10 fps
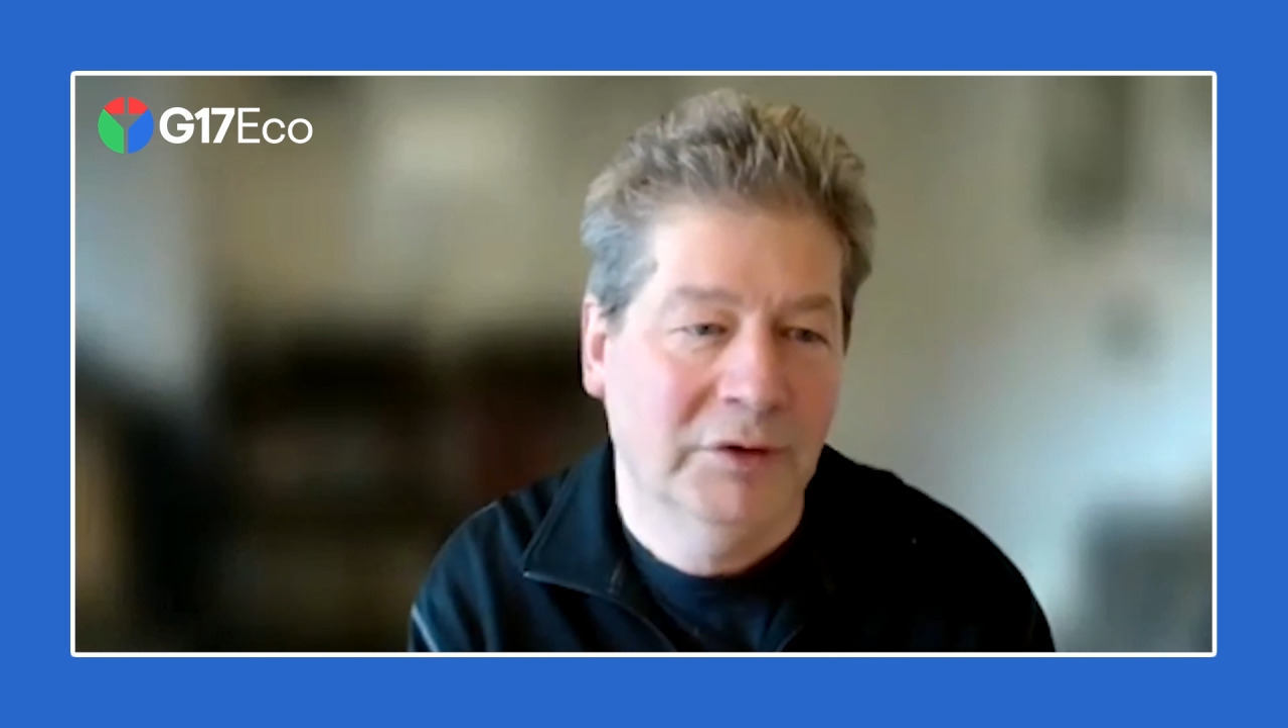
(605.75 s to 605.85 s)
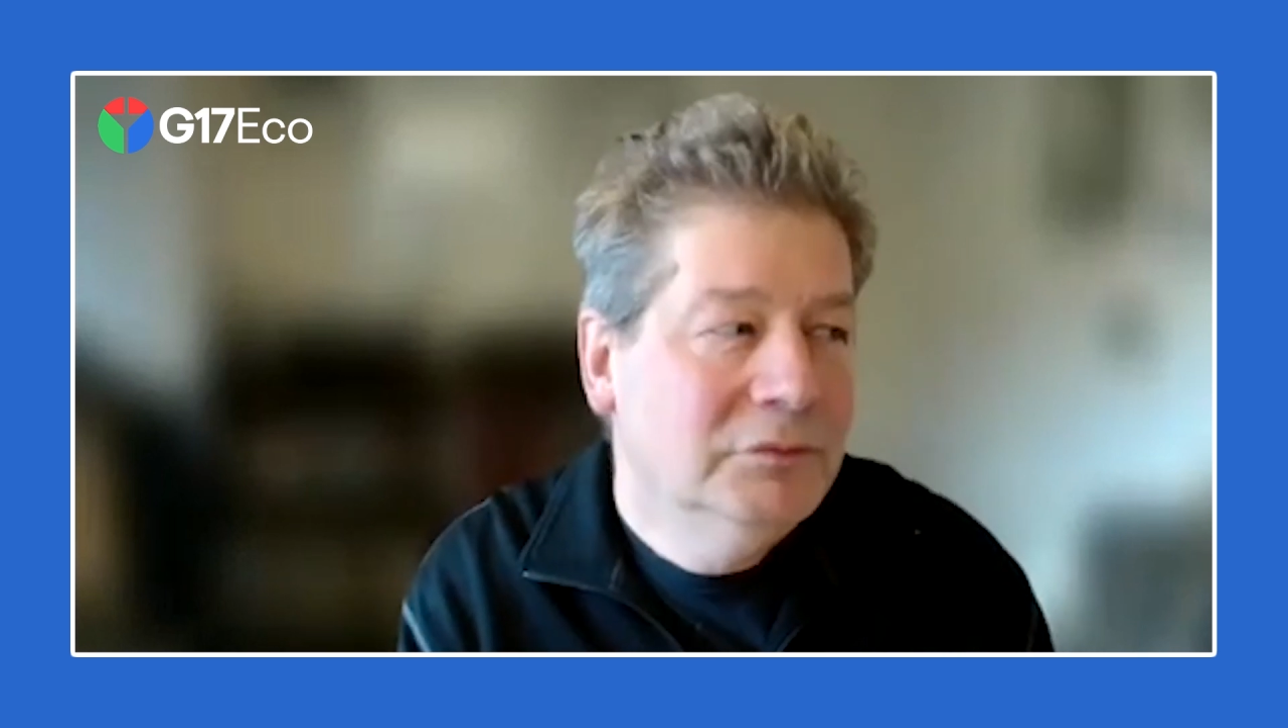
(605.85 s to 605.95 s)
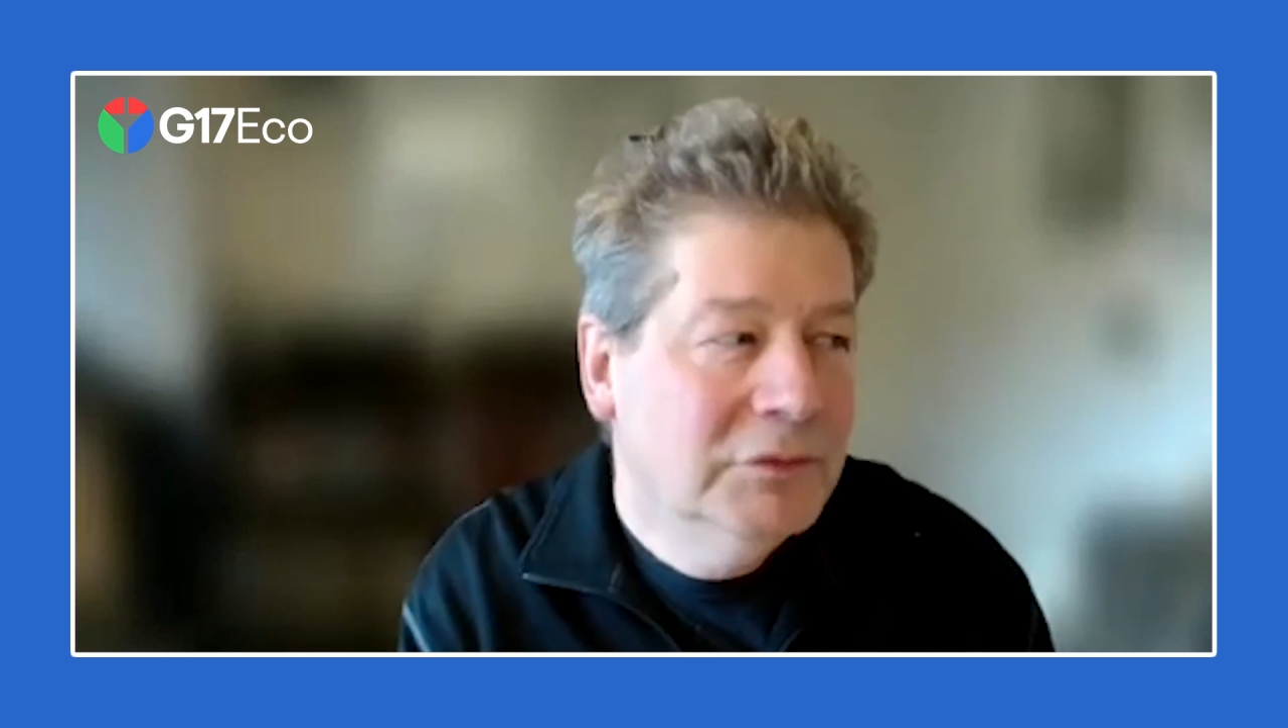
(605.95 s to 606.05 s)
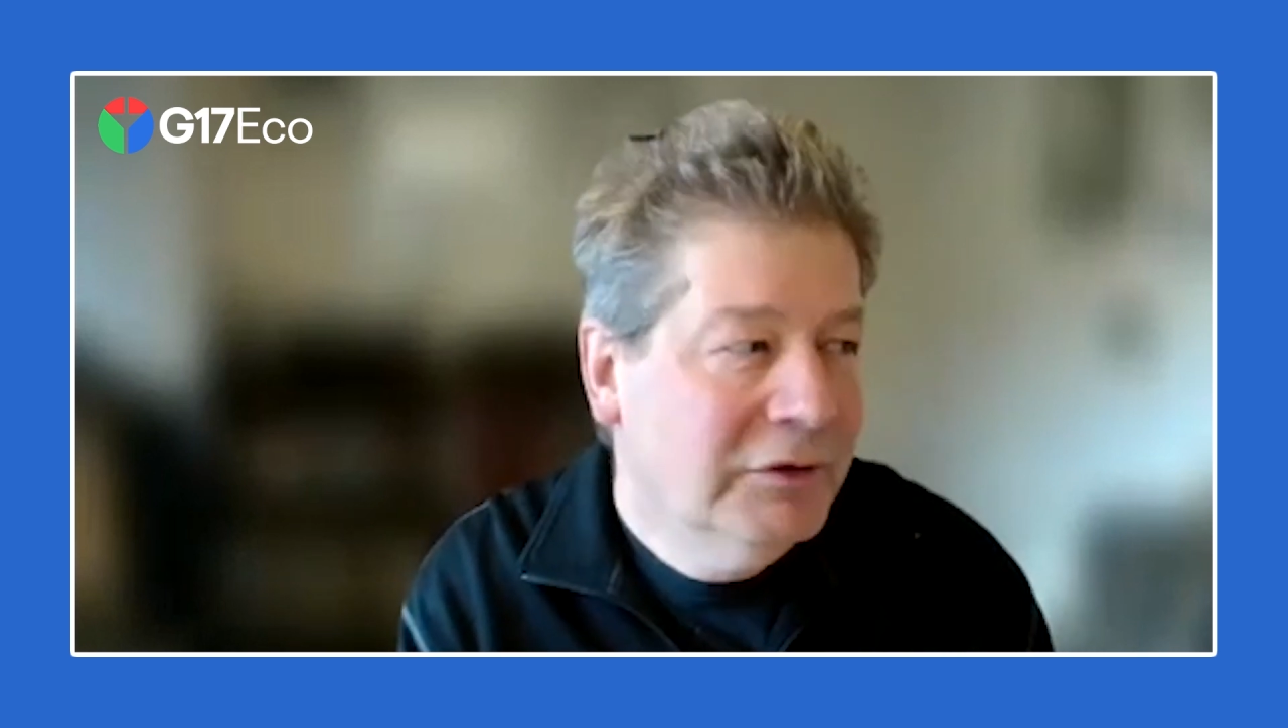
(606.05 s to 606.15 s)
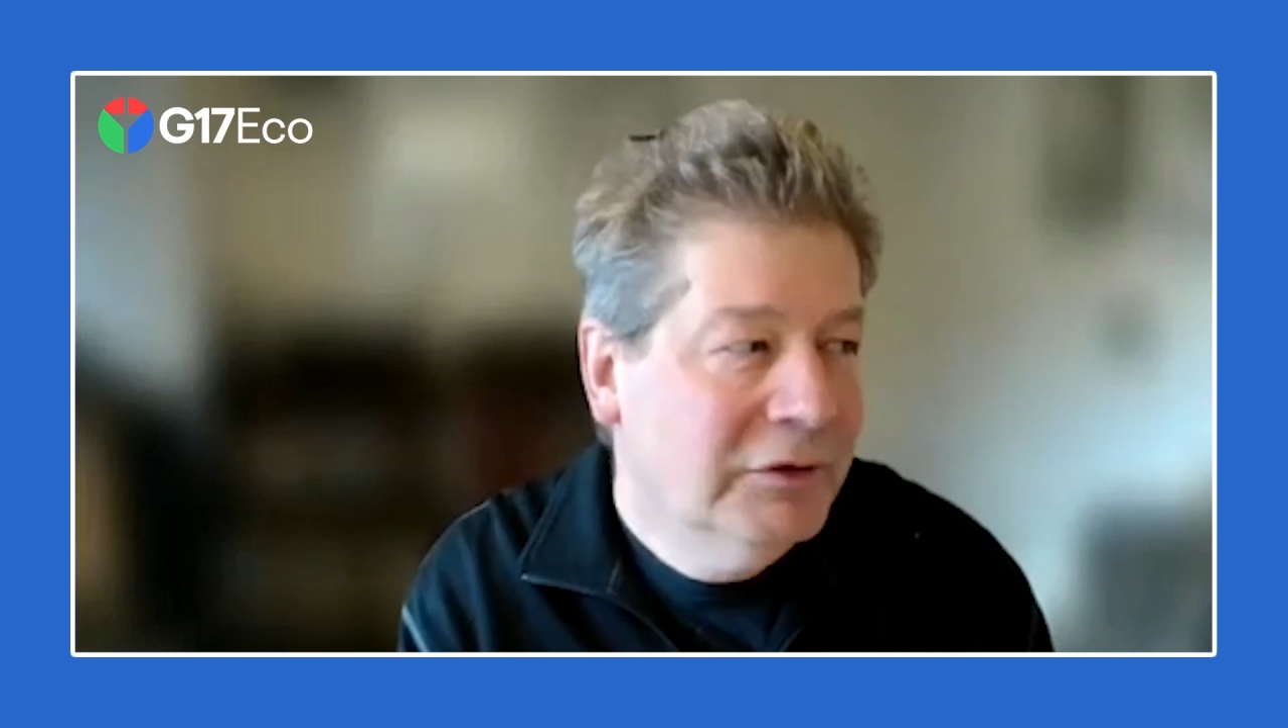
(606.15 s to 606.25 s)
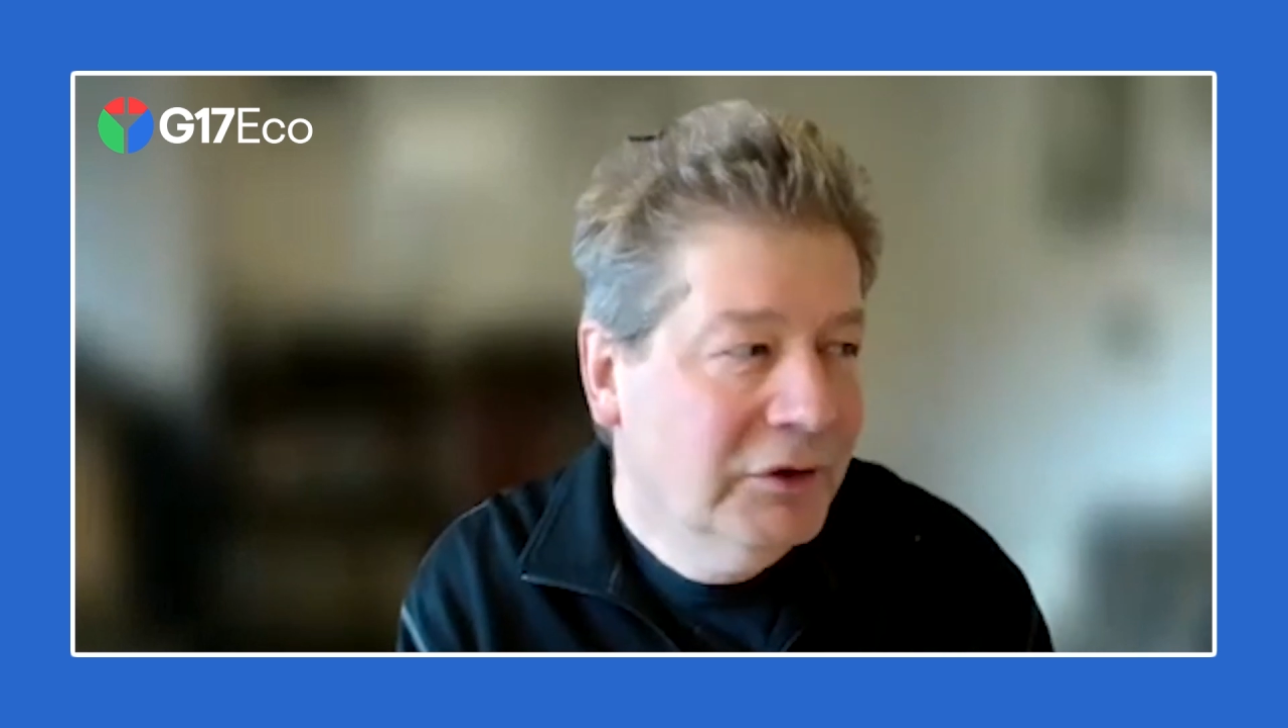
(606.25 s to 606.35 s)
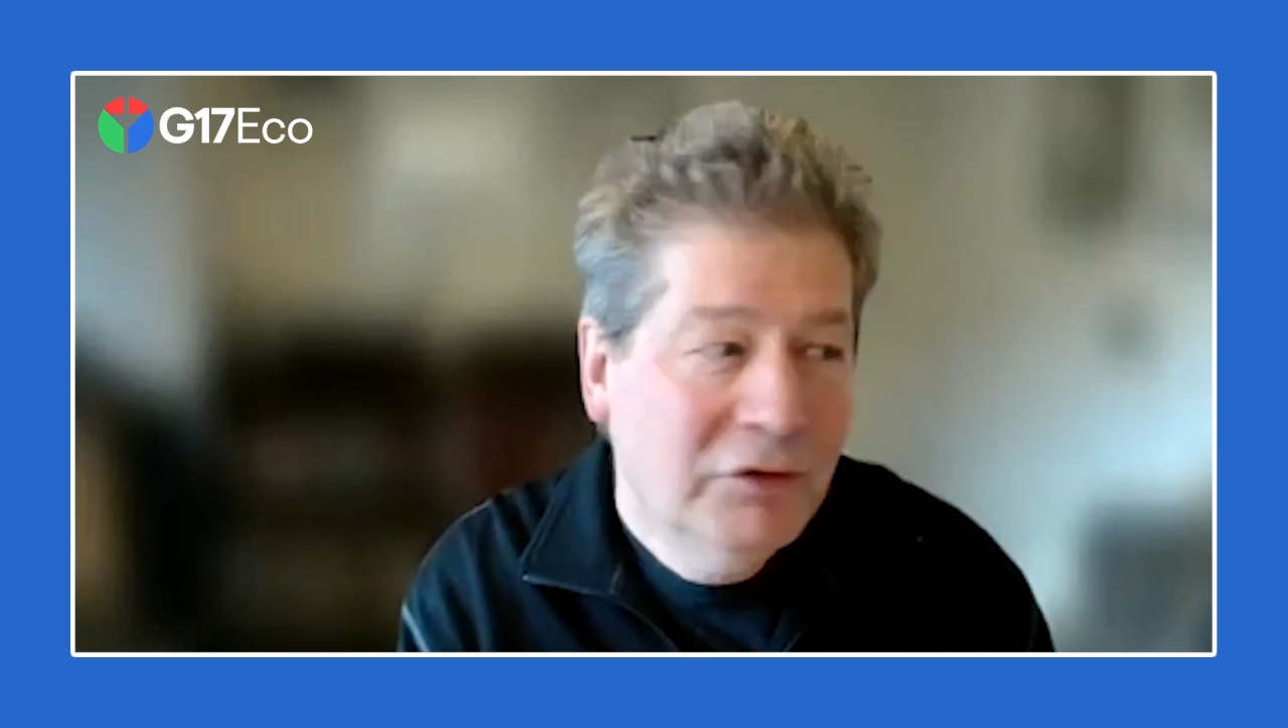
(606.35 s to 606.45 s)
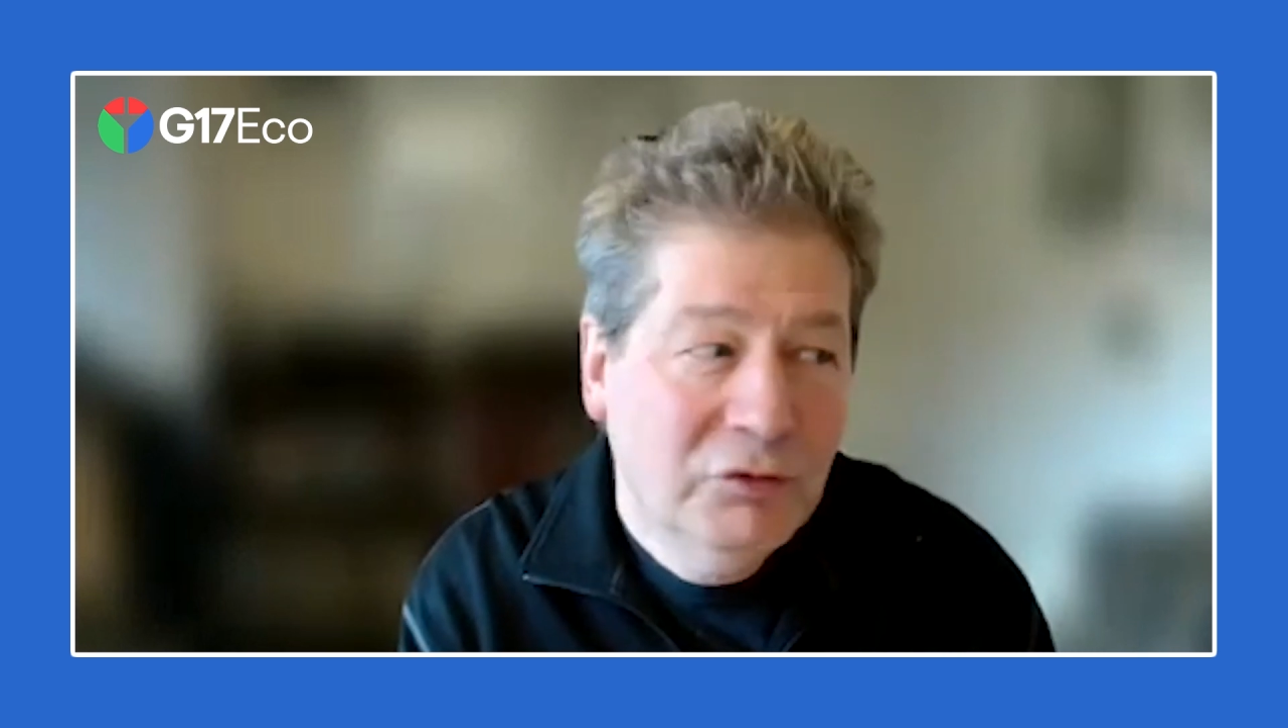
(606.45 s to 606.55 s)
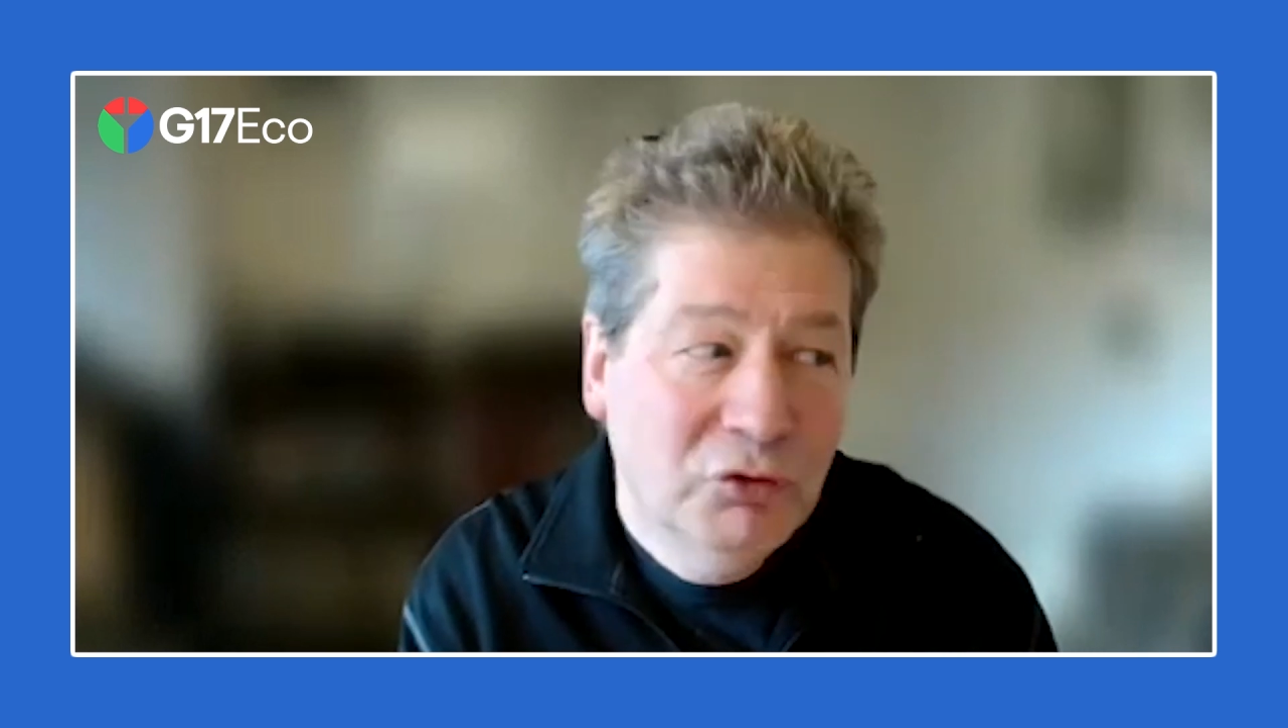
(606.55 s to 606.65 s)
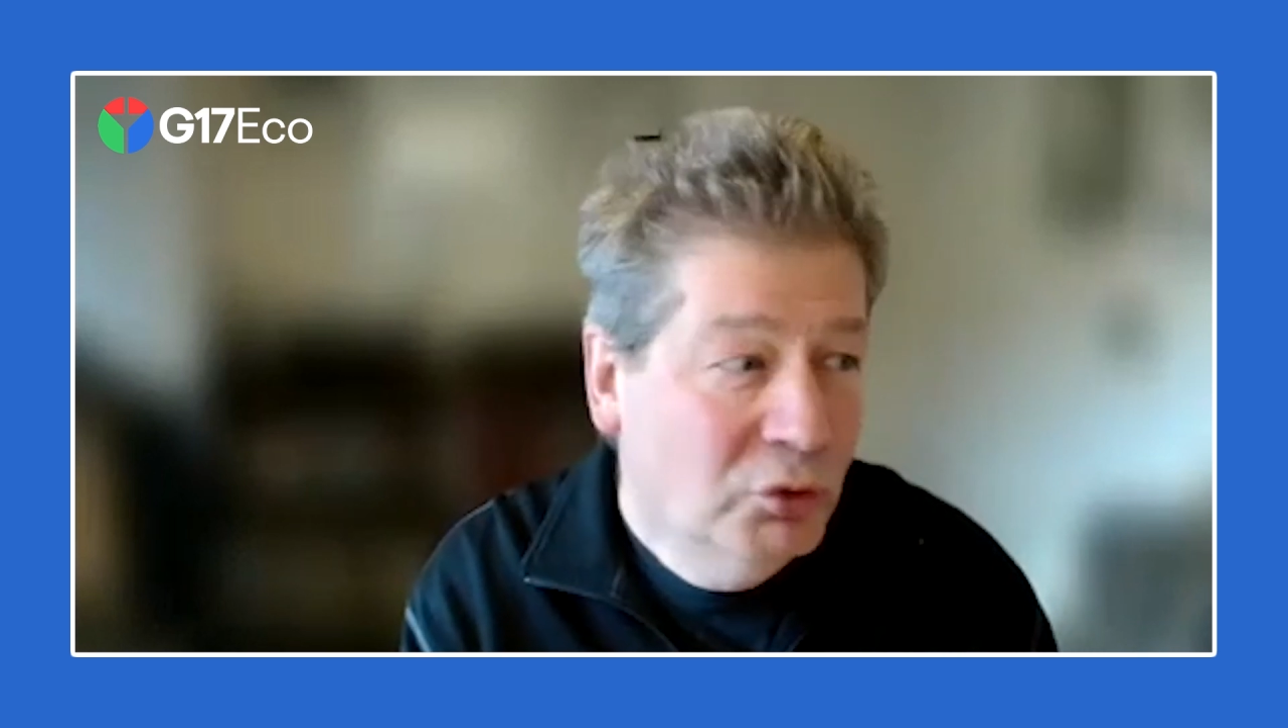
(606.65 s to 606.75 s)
My advice,